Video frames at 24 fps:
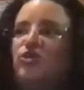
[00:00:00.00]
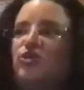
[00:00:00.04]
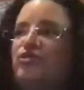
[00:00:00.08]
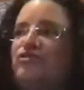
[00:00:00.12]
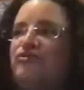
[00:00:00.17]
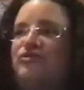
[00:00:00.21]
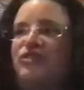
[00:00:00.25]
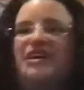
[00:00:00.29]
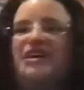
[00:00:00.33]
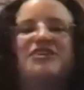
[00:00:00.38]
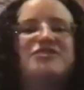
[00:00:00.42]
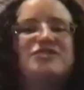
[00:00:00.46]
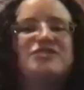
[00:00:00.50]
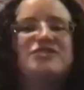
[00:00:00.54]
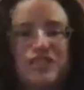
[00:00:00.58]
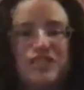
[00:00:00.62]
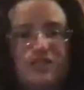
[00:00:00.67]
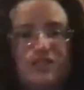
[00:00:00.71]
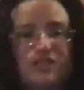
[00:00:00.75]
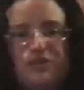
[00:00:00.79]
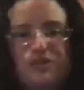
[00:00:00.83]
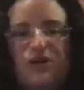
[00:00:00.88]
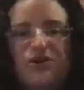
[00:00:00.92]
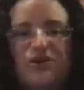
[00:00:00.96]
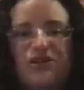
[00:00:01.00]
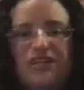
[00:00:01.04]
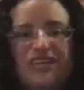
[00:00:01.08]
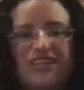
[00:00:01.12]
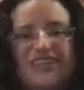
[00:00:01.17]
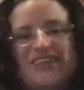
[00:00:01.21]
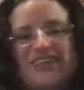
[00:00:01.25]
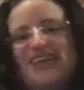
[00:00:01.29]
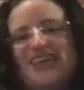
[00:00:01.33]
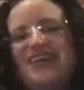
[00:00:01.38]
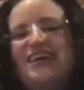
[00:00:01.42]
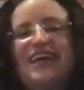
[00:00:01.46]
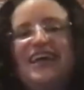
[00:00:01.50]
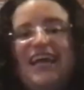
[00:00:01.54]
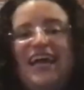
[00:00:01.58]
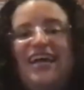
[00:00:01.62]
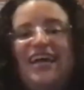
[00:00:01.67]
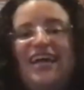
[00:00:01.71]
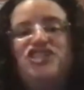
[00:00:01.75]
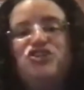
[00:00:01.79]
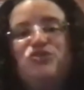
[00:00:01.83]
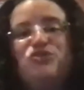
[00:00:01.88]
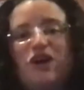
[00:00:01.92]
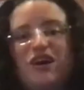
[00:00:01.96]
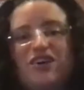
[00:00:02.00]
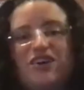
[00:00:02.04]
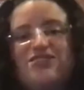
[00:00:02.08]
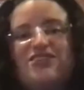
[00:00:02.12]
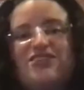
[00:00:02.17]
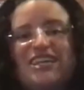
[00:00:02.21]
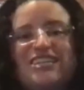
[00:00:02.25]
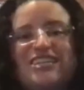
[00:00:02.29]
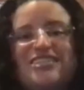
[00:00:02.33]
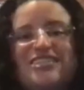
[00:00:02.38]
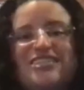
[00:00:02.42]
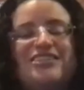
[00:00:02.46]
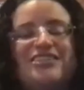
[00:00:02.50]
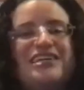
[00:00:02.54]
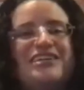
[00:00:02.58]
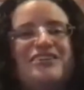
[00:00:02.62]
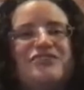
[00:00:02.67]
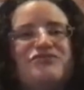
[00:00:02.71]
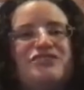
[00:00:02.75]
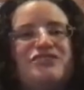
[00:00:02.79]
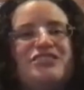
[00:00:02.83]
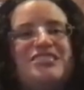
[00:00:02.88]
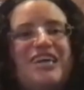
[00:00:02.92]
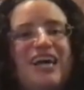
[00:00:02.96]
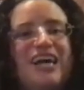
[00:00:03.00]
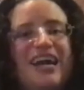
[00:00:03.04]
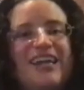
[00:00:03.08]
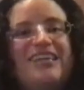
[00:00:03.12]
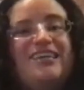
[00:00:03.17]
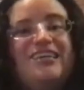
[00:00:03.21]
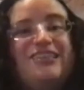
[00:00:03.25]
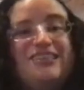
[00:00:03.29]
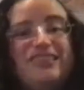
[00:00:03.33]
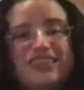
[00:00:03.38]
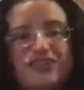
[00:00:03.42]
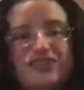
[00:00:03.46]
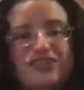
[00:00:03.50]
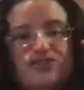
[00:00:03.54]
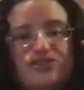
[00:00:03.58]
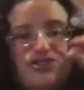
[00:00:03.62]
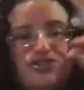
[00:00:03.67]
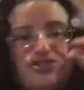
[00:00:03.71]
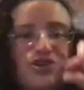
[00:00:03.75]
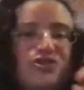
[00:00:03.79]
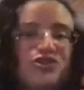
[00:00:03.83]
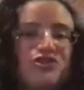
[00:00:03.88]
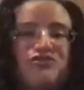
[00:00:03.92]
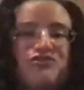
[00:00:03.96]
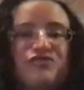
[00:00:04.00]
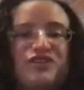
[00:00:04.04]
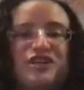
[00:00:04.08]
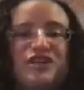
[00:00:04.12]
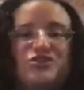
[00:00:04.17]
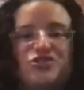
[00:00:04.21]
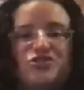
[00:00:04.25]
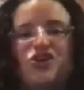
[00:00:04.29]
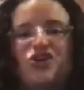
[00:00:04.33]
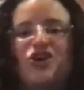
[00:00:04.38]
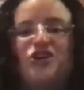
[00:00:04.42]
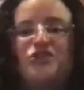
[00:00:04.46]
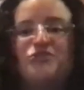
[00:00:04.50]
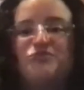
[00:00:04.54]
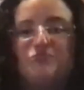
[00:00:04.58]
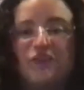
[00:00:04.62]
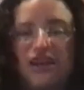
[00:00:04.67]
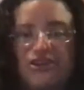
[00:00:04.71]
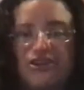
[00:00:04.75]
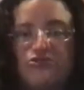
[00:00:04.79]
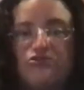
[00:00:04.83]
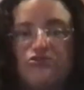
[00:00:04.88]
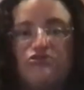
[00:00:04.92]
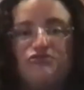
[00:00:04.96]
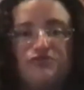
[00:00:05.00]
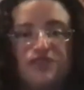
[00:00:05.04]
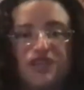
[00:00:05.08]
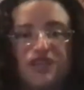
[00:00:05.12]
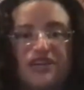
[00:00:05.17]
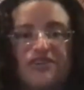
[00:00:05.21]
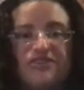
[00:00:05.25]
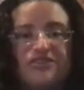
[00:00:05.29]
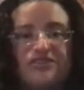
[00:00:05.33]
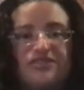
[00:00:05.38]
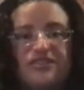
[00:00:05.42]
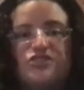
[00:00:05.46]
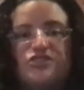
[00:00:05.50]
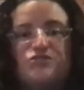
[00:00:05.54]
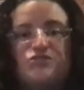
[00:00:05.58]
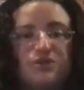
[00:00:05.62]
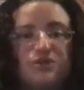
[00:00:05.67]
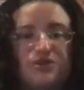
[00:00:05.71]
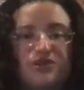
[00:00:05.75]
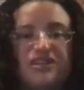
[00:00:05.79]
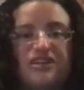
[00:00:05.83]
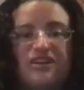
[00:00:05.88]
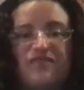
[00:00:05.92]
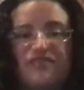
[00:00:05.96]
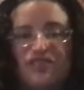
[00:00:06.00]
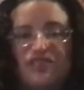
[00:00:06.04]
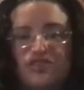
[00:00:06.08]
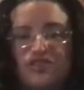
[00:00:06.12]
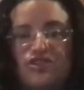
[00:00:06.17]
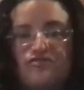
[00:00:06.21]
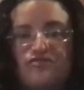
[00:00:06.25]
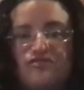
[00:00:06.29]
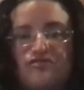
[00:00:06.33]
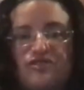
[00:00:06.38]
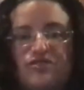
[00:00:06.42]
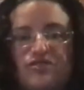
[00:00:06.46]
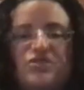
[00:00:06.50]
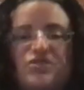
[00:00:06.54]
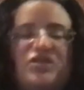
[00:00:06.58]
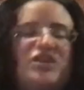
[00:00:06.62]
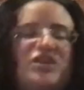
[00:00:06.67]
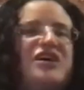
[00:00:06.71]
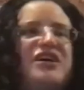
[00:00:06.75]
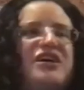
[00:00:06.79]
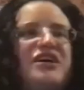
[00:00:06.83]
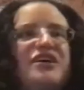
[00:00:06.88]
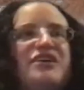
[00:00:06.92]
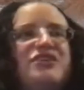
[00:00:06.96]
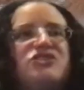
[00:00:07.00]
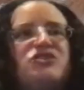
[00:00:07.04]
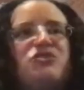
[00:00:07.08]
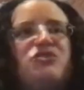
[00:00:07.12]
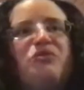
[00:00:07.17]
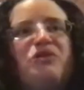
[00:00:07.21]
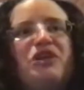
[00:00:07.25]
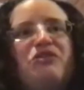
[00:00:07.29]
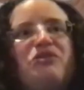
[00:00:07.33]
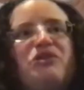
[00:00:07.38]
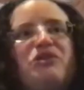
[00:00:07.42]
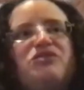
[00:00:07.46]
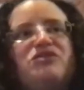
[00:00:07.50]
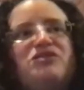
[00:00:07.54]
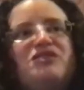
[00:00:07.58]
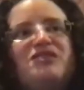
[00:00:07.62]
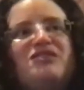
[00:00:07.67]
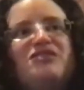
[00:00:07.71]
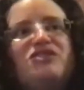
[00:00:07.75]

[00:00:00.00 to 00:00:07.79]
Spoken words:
flares exploding. And you also get a lot of tiny little solar flares called microflares exploding on the surface. So we were using the